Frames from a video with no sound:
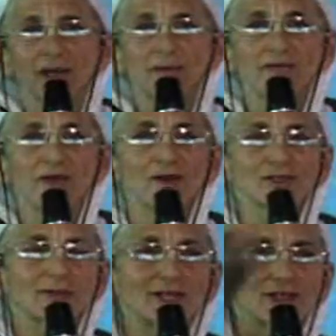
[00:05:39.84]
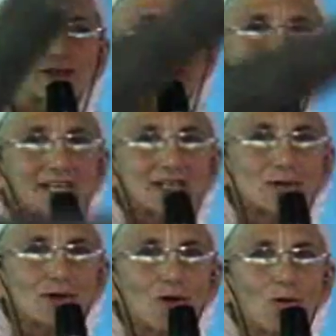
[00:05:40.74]
some of those mustard seeds
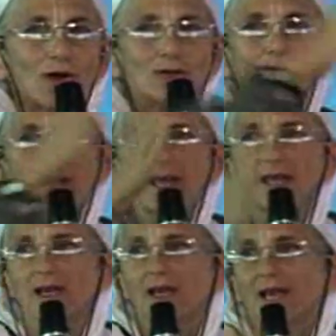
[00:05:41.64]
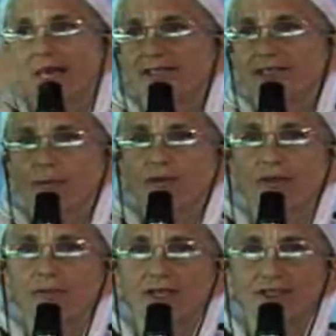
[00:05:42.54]
will go one way and some of
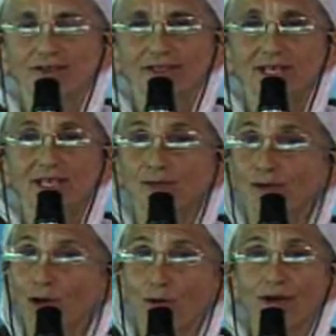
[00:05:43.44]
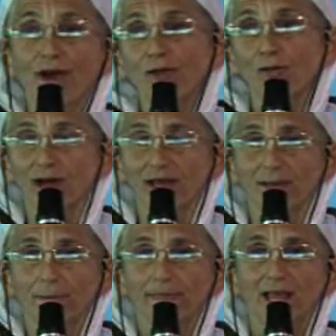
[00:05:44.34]
the mustard seeds will go another way.
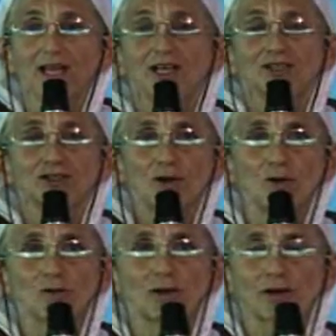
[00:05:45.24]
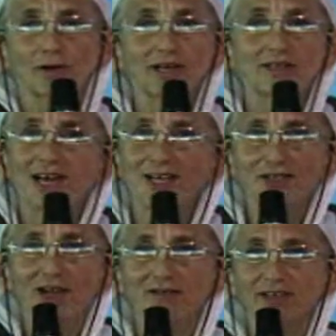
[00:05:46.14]
So
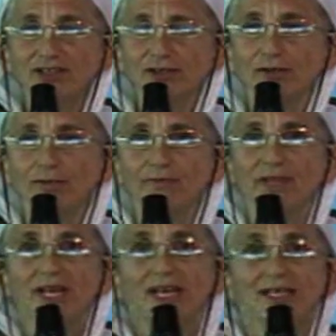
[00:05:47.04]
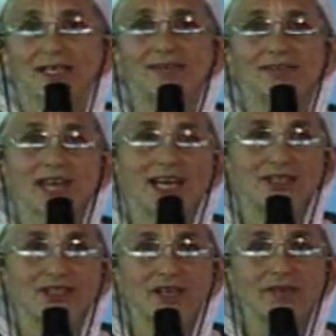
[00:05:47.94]
Karanadaksha Vishnu gives that
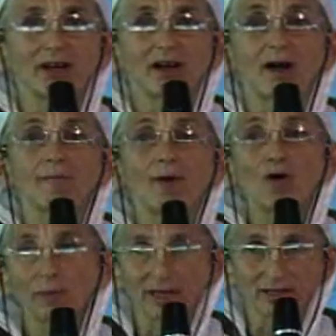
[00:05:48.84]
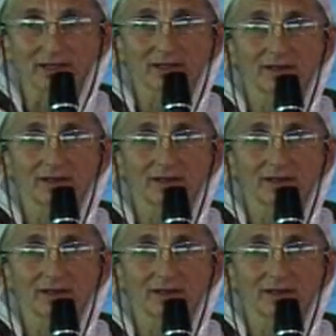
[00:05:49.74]
jiva a moment